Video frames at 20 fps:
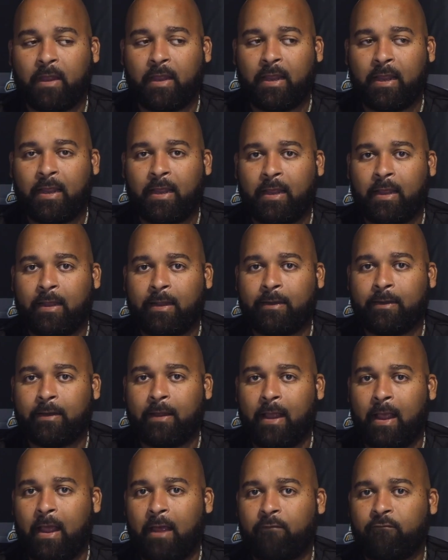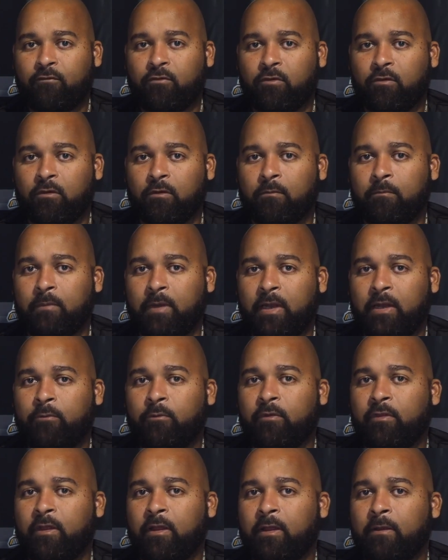and after
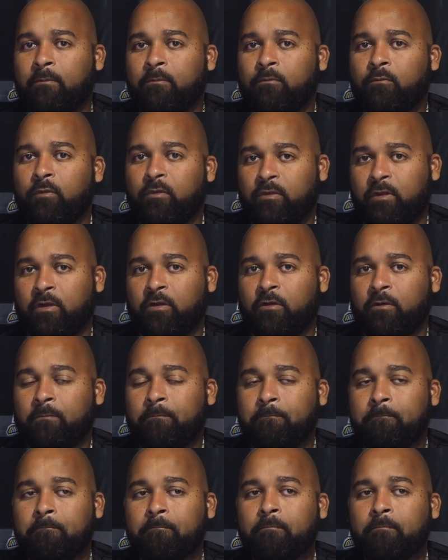meeting with him with dinner,